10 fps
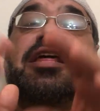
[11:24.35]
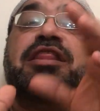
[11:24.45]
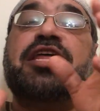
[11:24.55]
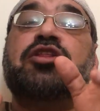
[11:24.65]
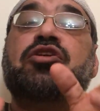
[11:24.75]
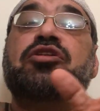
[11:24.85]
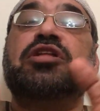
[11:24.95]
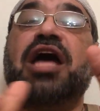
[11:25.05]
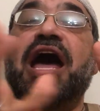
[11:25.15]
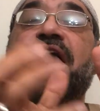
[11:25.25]
they don't
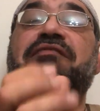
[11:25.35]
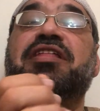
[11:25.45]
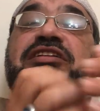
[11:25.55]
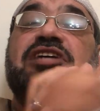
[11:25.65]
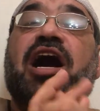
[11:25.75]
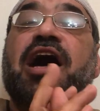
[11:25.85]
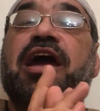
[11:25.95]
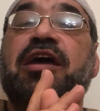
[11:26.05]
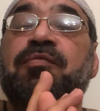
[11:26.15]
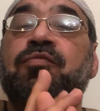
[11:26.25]
have the
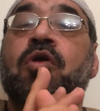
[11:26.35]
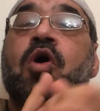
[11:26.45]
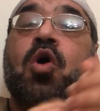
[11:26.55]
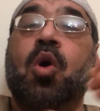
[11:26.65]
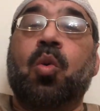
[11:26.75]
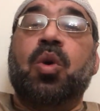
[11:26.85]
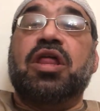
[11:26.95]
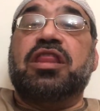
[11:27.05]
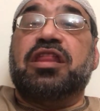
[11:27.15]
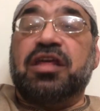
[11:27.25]
tie
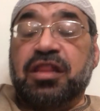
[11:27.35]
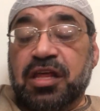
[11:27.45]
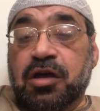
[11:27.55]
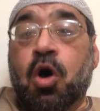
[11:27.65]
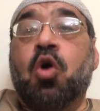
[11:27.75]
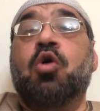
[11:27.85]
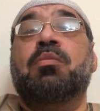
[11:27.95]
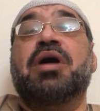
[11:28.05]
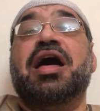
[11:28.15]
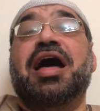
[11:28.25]
with the
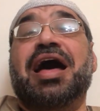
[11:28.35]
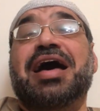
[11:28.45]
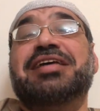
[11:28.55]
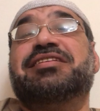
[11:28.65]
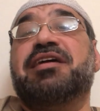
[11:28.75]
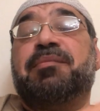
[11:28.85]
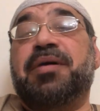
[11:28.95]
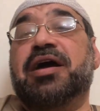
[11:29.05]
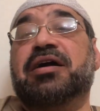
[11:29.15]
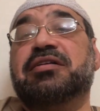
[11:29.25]
home as their
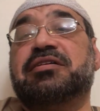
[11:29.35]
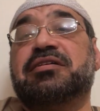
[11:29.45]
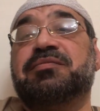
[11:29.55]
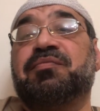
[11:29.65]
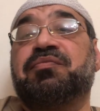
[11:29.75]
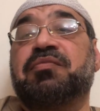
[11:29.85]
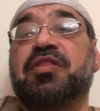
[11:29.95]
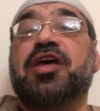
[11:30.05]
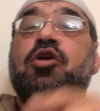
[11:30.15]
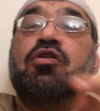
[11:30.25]
parents.
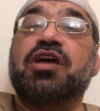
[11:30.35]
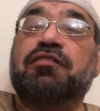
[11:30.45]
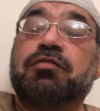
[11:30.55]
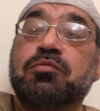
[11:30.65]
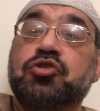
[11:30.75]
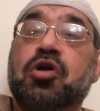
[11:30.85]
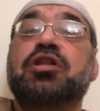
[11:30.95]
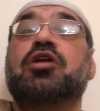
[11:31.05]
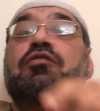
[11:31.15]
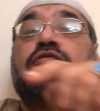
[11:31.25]
They know they're from
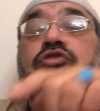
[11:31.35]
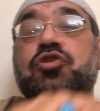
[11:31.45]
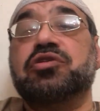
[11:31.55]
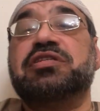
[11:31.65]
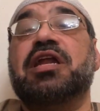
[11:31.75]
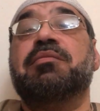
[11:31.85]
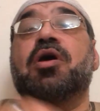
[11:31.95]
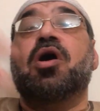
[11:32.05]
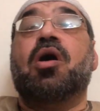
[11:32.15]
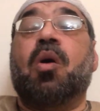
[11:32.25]
Jordan or from Jerusalem
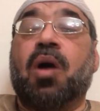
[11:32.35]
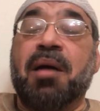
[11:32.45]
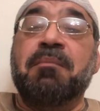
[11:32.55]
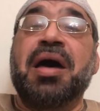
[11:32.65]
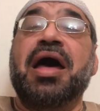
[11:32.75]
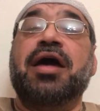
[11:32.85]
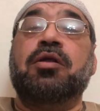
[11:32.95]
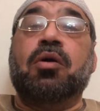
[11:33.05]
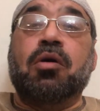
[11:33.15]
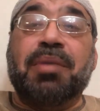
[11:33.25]
or
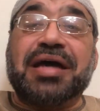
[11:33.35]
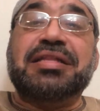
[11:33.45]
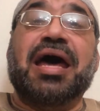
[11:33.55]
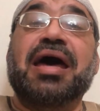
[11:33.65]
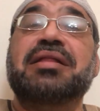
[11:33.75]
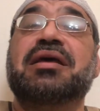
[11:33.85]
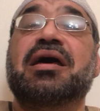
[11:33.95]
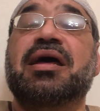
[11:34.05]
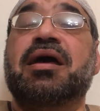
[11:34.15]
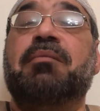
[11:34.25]
Amman or Baghdad,
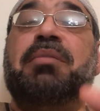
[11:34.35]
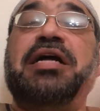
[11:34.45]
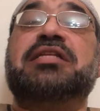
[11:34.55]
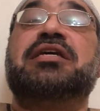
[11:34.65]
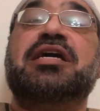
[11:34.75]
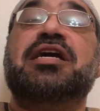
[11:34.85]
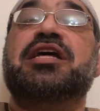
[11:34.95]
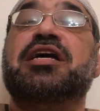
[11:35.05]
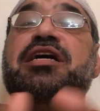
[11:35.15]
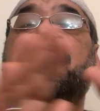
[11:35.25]
but
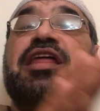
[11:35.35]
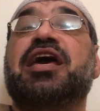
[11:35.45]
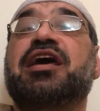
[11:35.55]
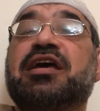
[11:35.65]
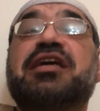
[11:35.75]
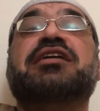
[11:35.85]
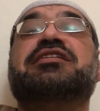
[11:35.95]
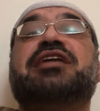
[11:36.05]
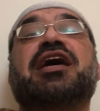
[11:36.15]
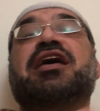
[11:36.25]
they
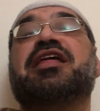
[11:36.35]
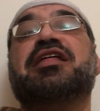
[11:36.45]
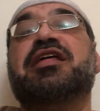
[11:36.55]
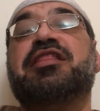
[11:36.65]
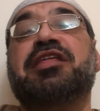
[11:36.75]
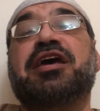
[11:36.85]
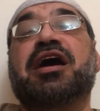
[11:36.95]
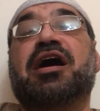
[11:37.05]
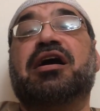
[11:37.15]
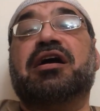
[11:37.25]
say they
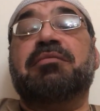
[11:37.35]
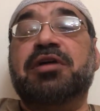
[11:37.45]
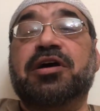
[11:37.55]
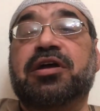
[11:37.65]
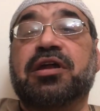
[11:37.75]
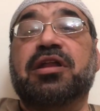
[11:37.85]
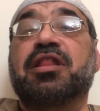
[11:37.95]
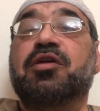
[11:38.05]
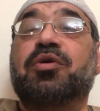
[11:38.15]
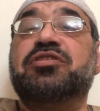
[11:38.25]
are American
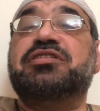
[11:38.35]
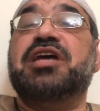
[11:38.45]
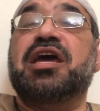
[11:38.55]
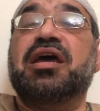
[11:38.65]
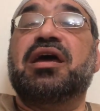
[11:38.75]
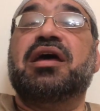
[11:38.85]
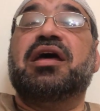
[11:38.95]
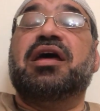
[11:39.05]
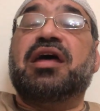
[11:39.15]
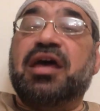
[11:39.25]
and they want to stay
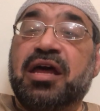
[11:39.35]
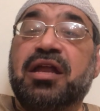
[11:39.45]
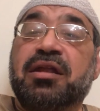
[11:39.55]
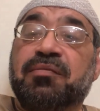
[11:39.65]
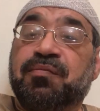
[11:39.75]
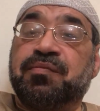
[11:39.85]
in